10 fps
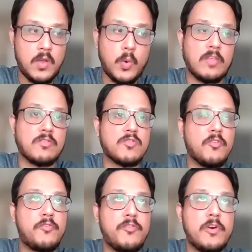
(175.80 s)
Okay, so
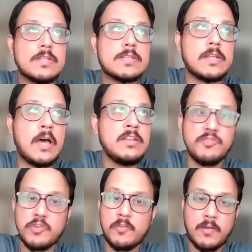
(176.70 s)
first,
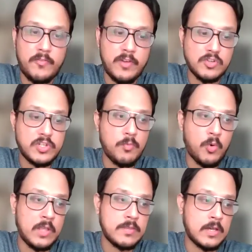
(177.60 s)
Newton Bhabha Fellowship
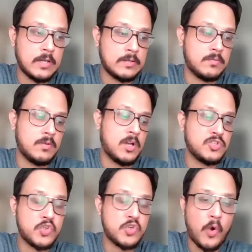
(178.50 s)
was a
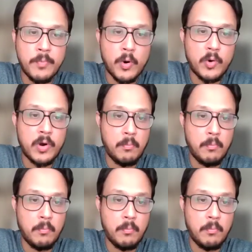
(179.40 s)
joint program